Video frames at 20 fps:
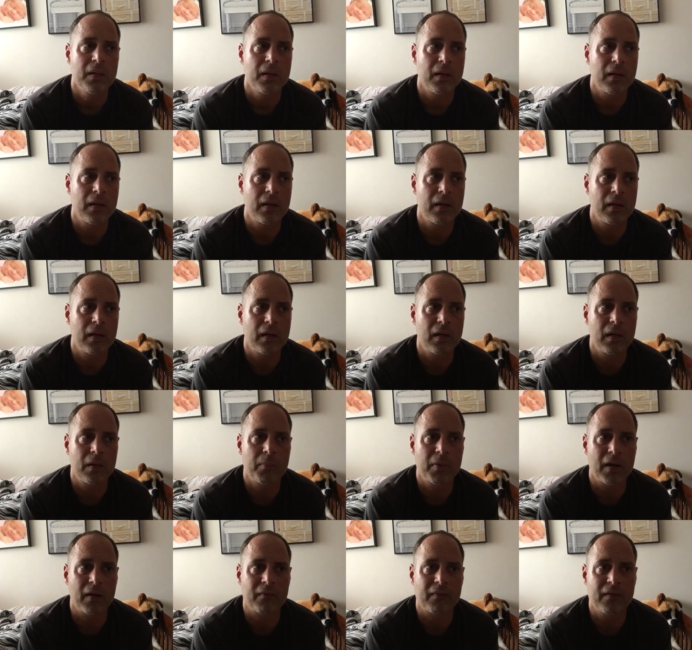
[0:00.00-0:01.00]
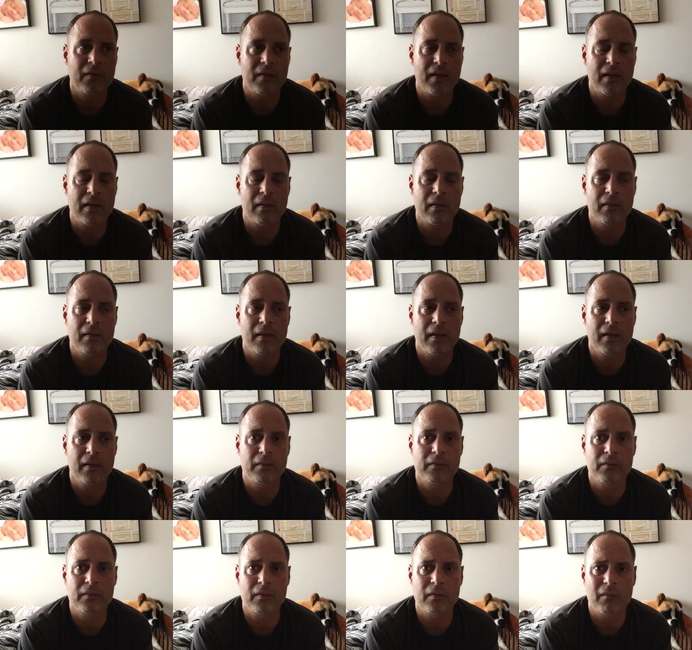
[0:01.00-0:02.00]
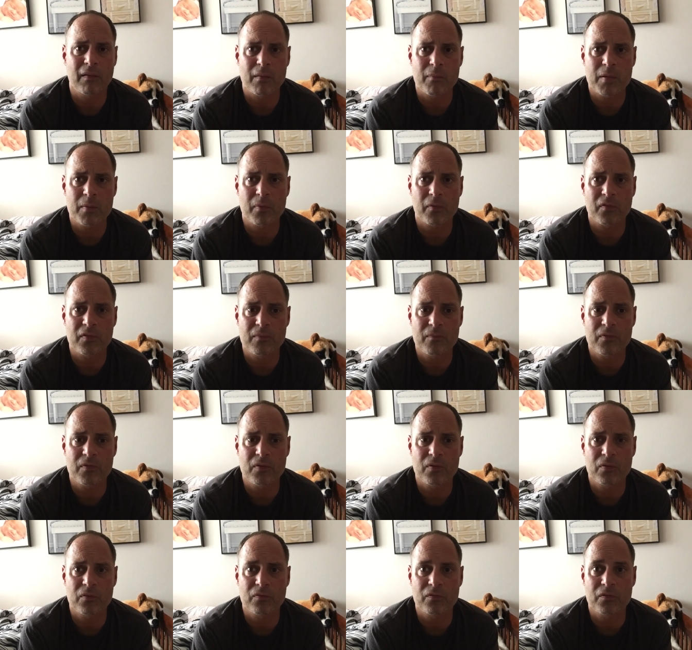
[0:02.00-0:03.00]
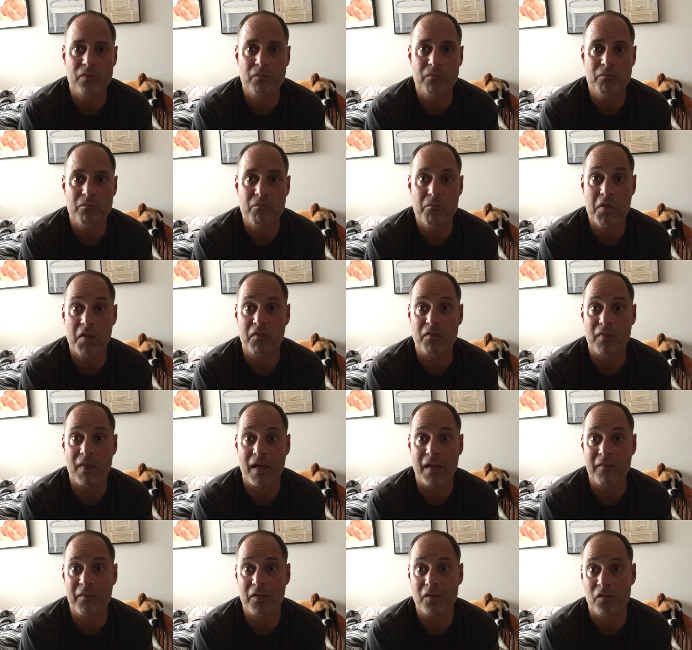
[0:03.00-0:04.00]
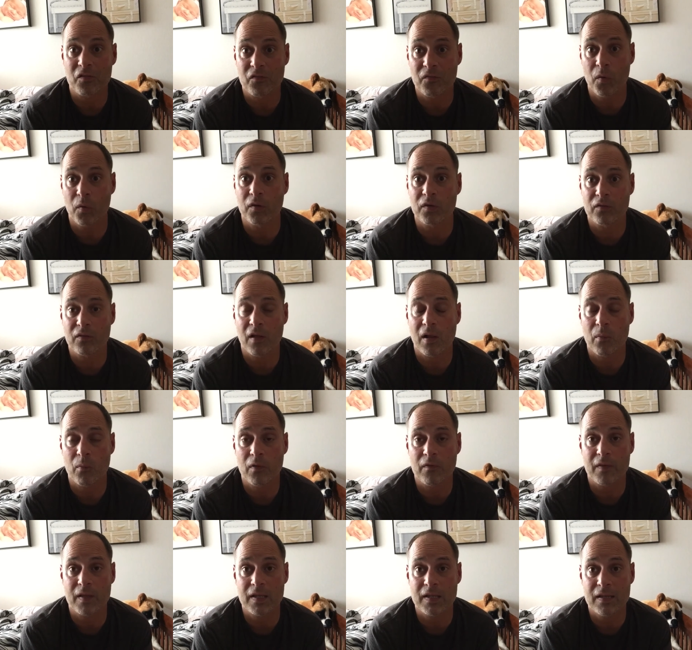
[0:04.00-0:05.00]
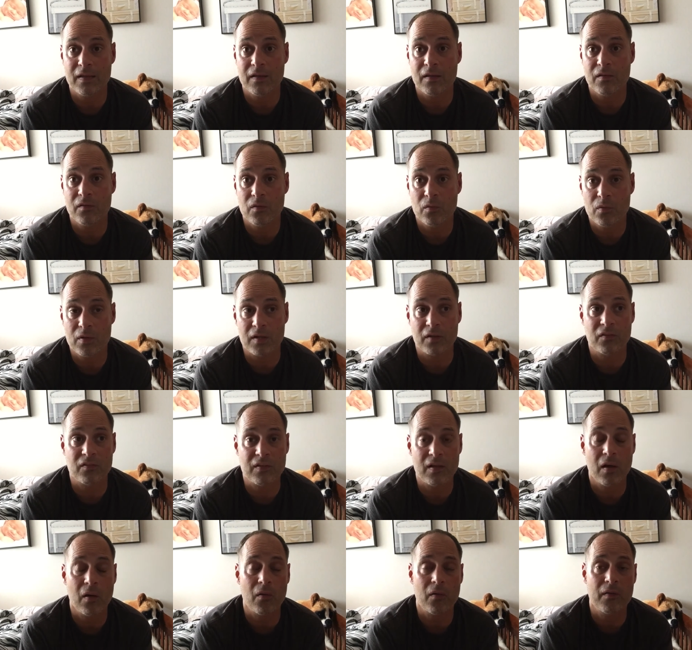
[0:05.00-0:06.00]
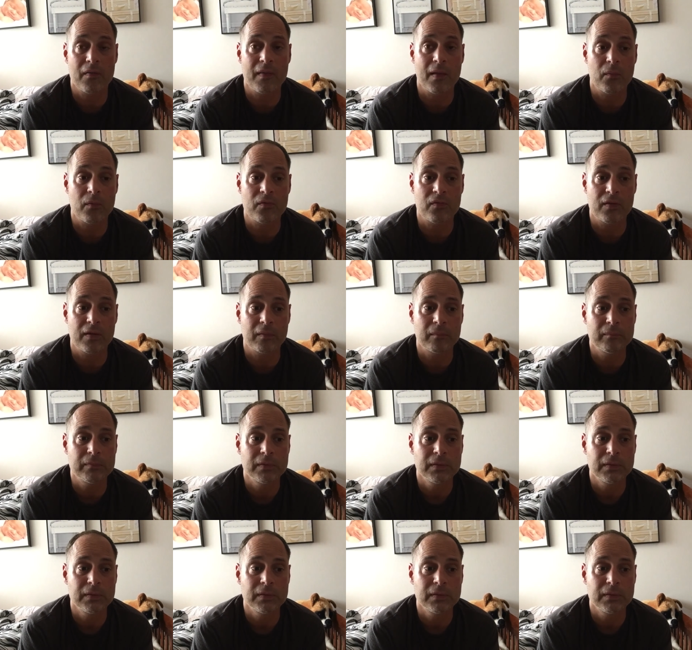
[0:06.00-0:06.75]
about the data, and a lot of people seemed to miss that. They just focused on what they needed to do in Excel, and that was it.